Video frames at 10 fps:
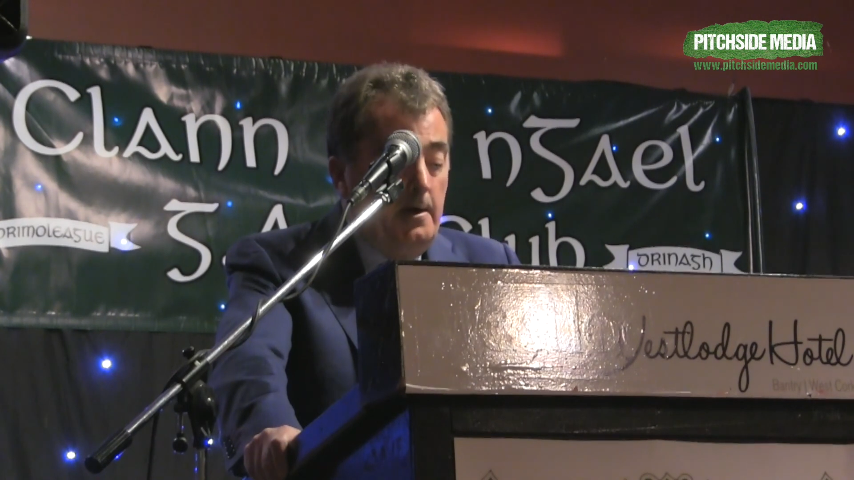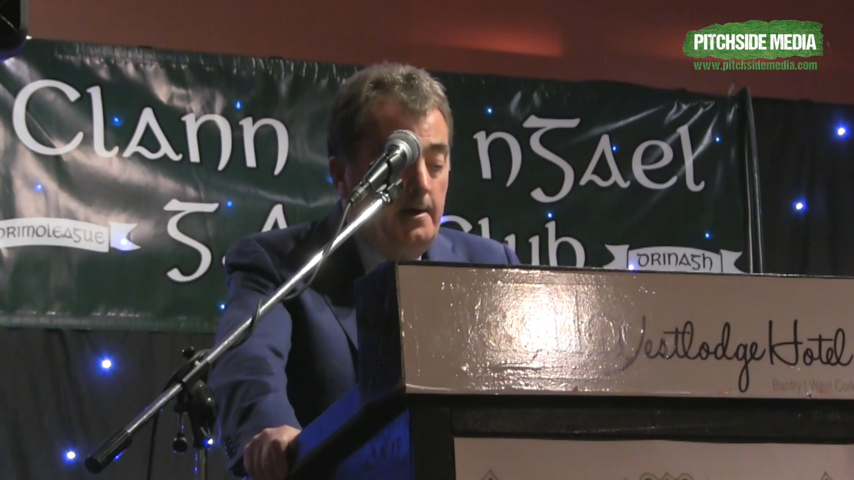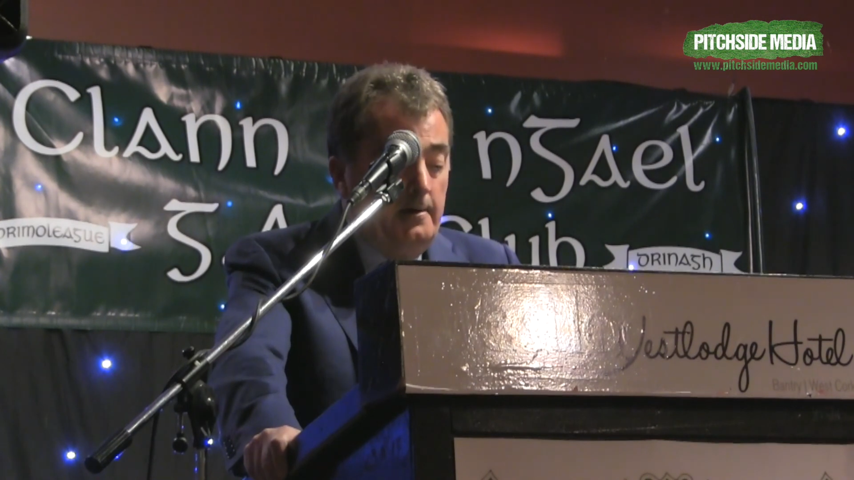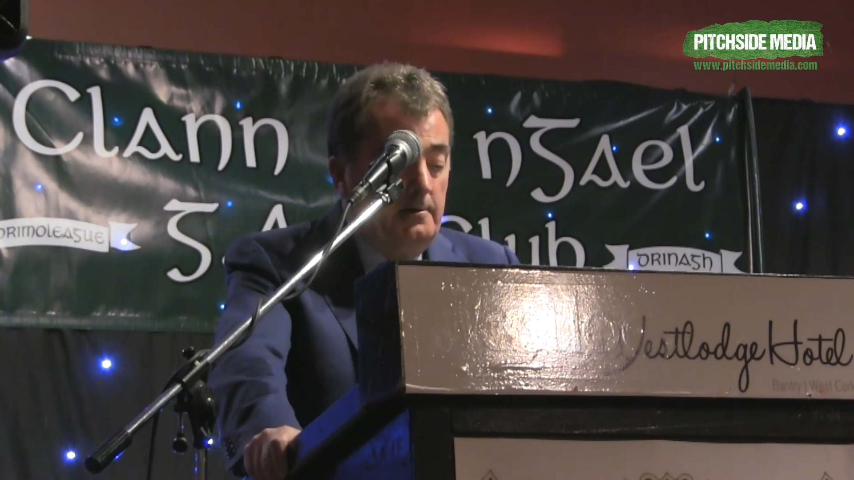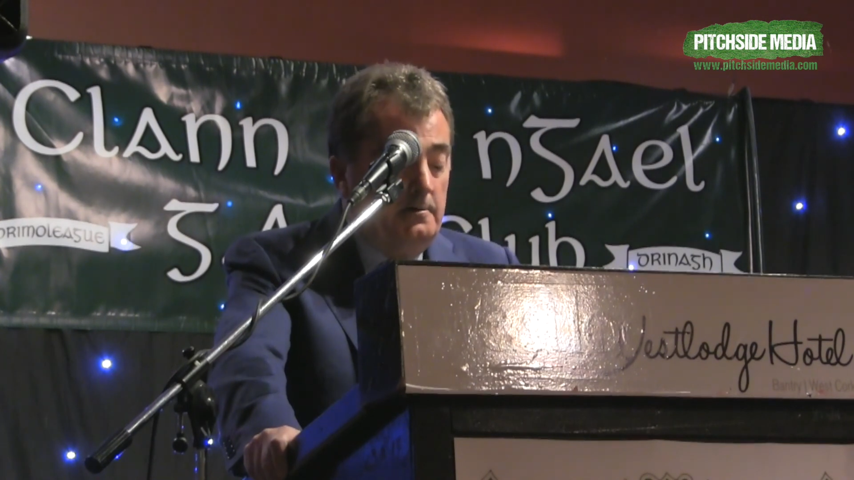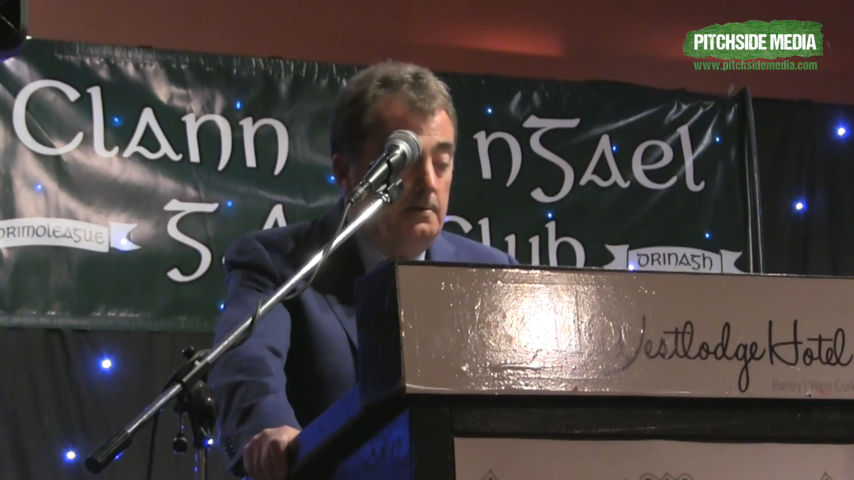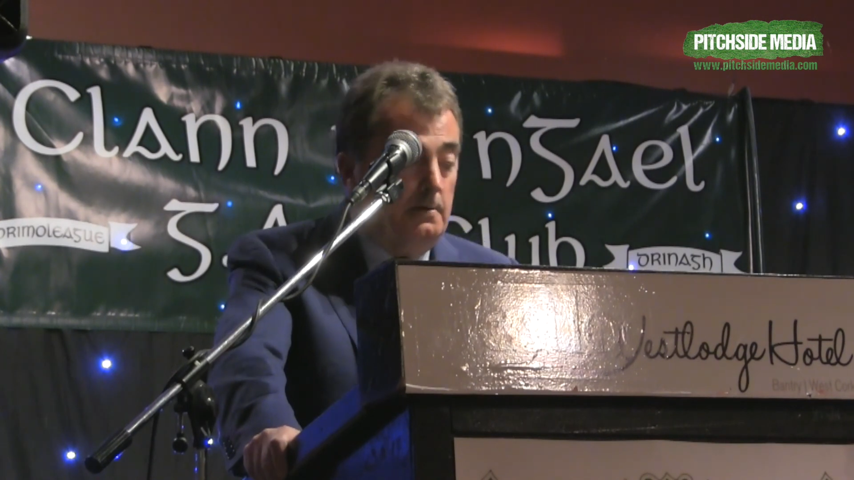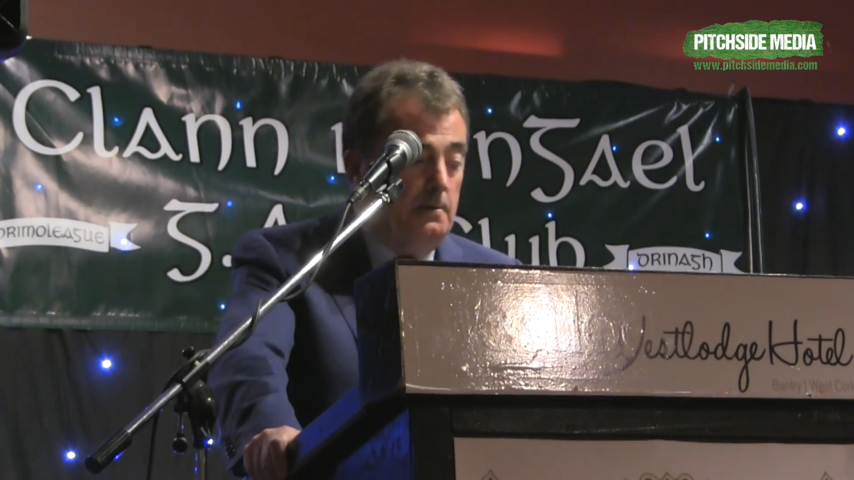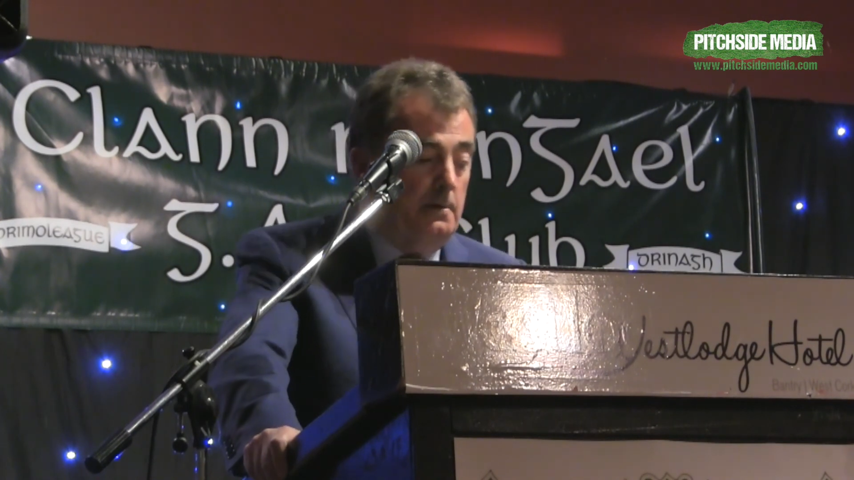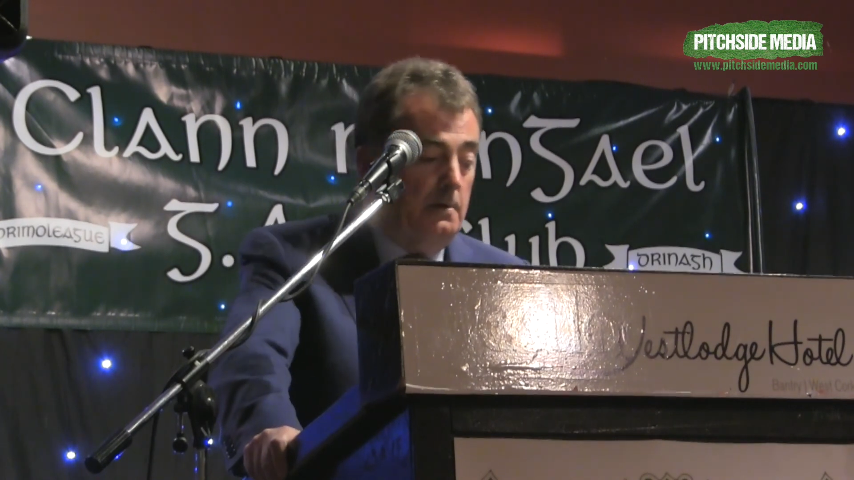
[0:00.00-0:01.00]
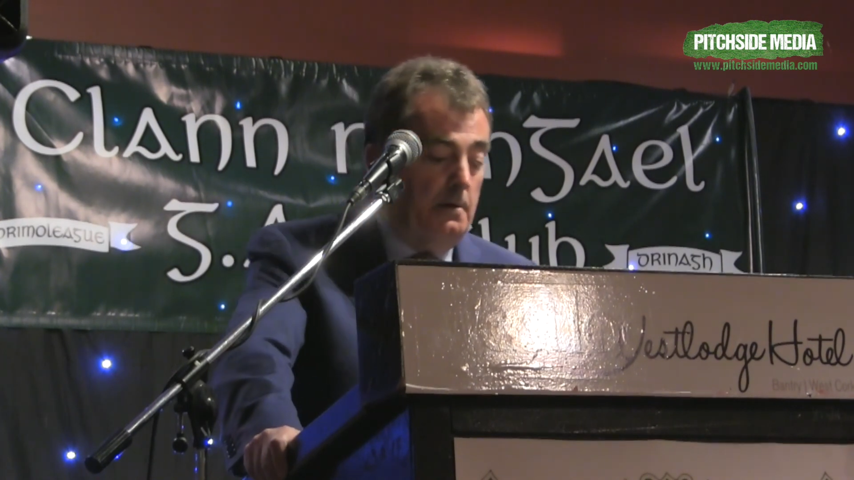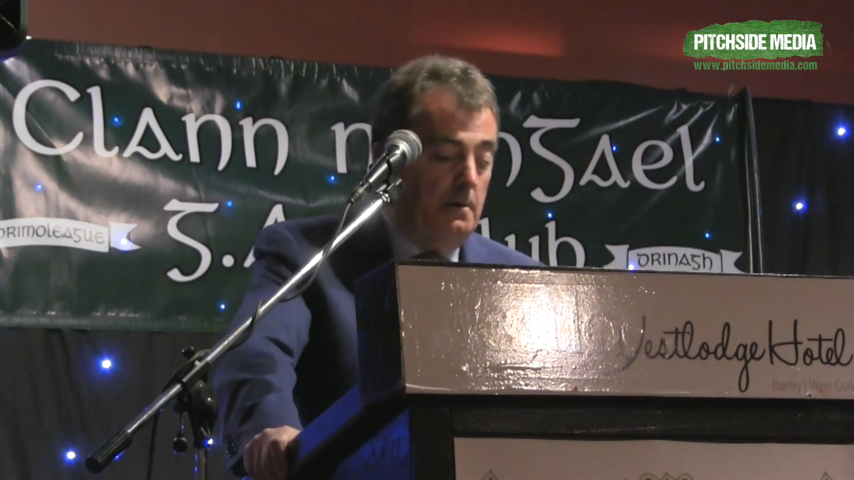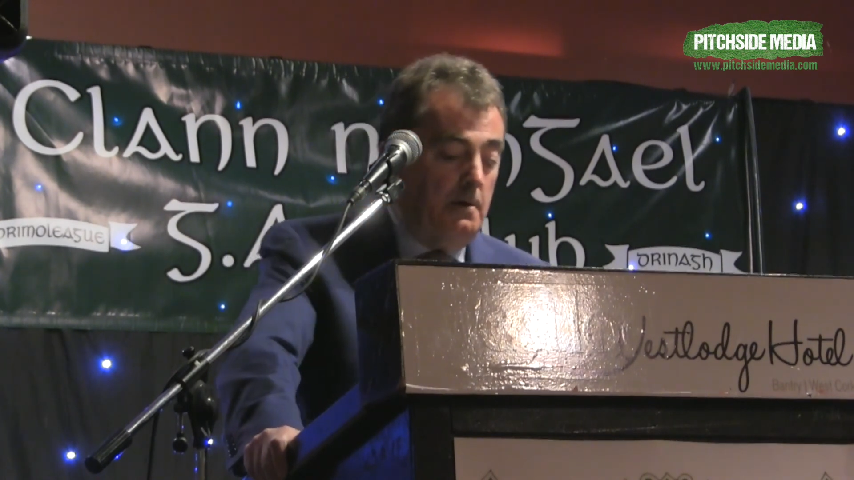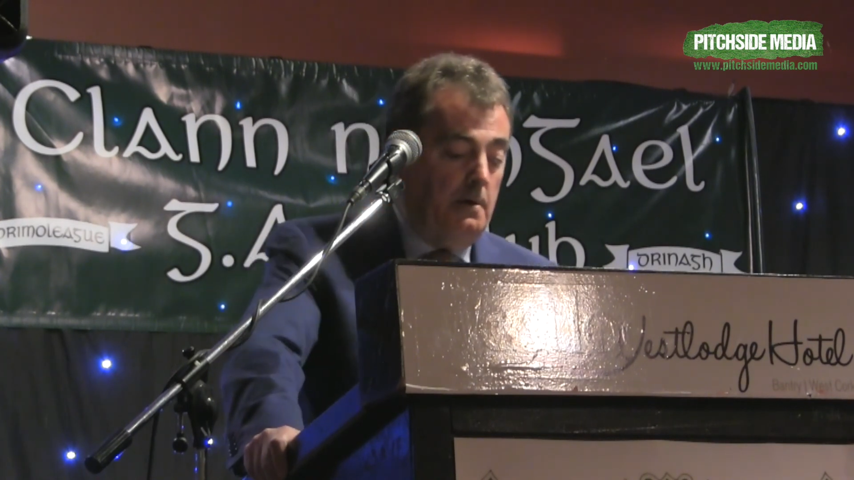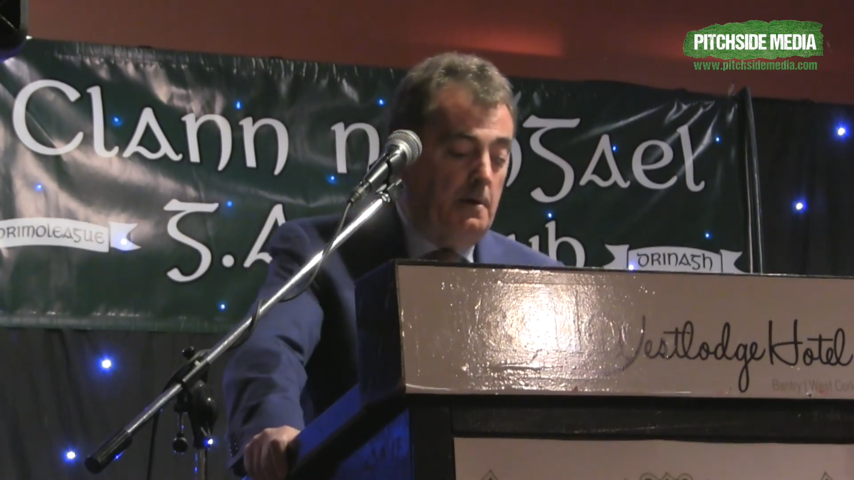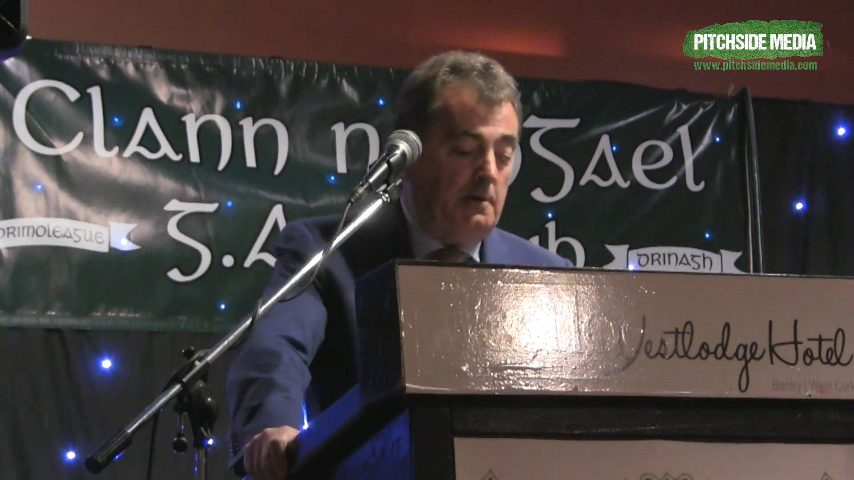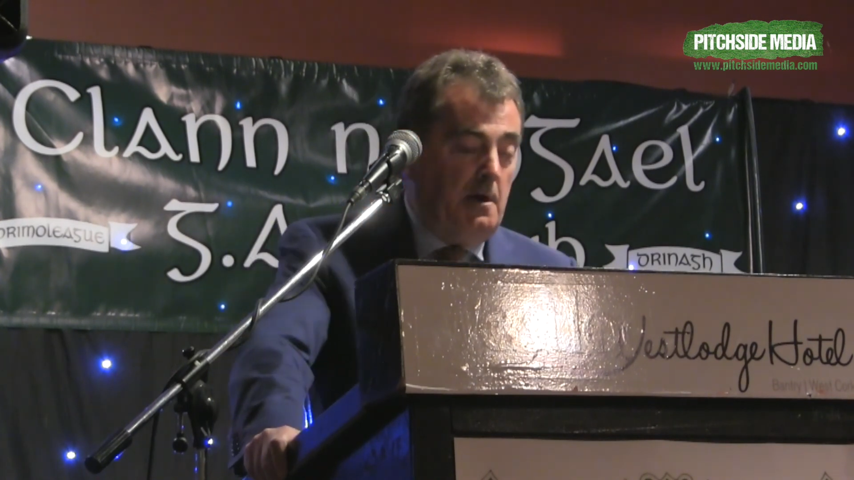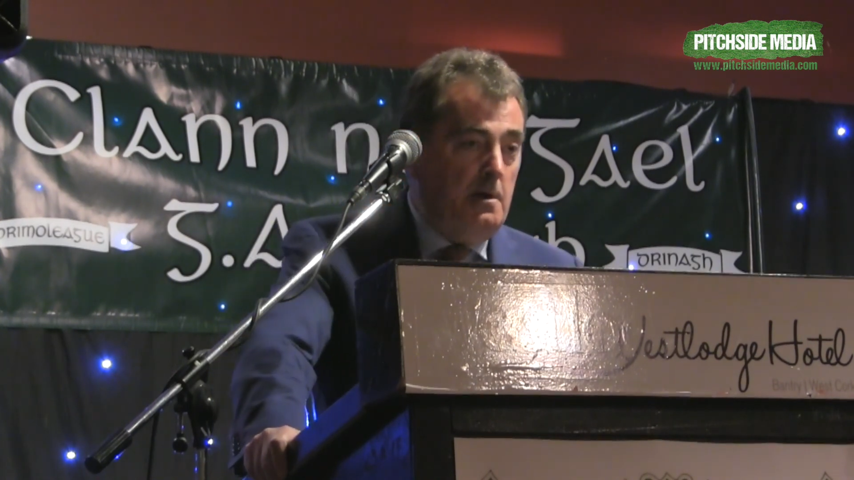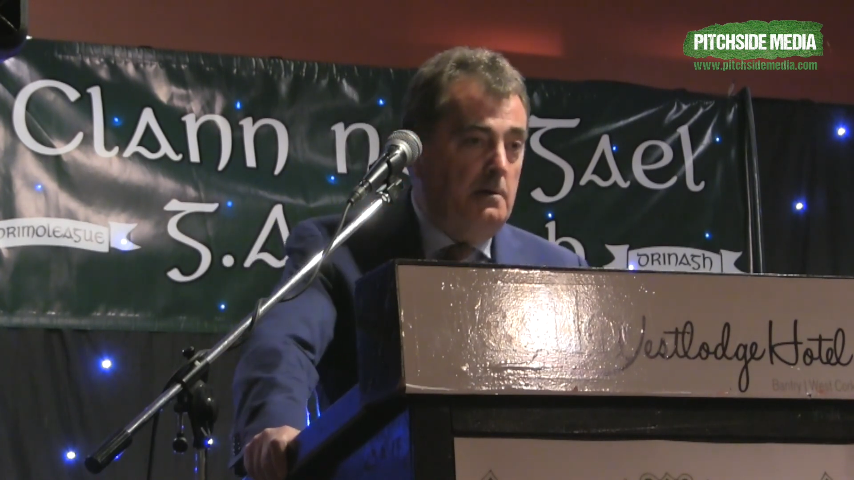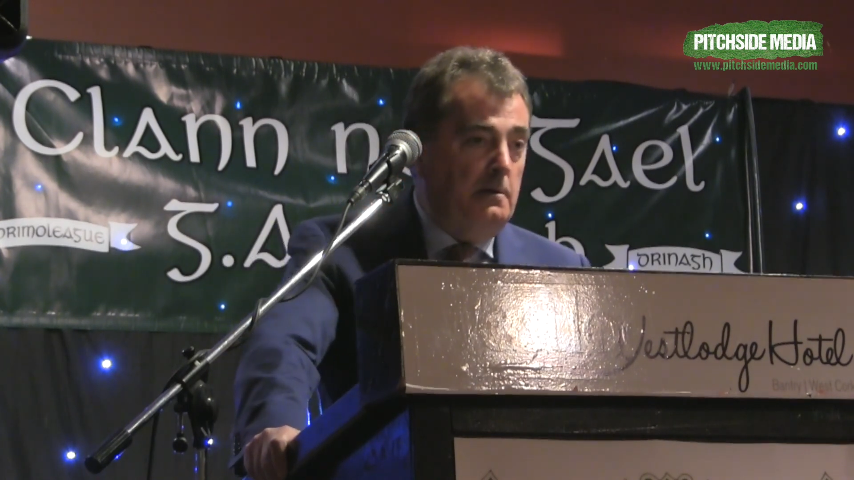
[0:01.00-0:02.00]
And
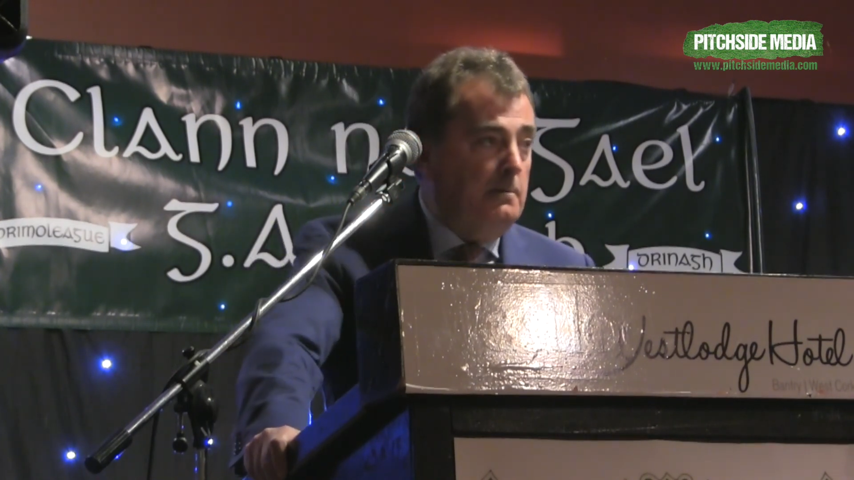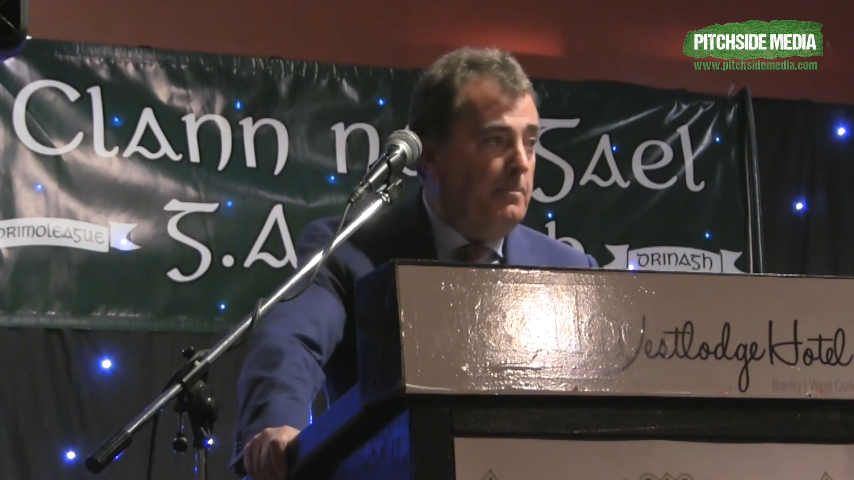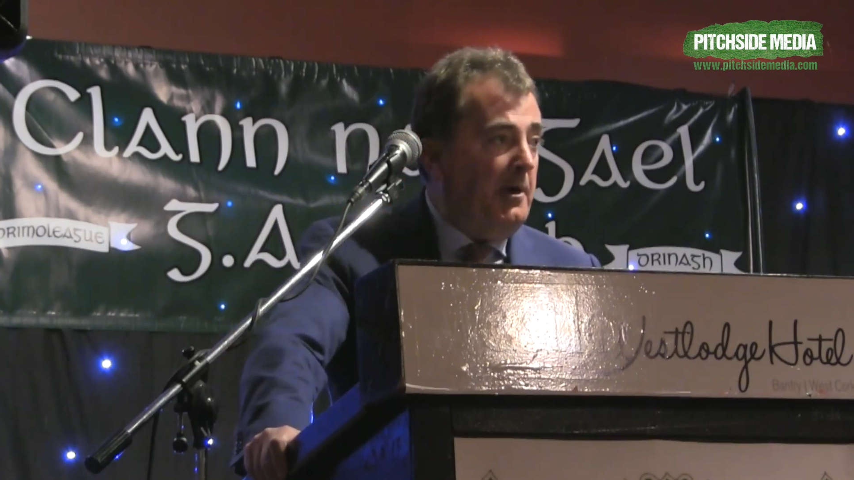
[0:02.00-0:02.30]
again,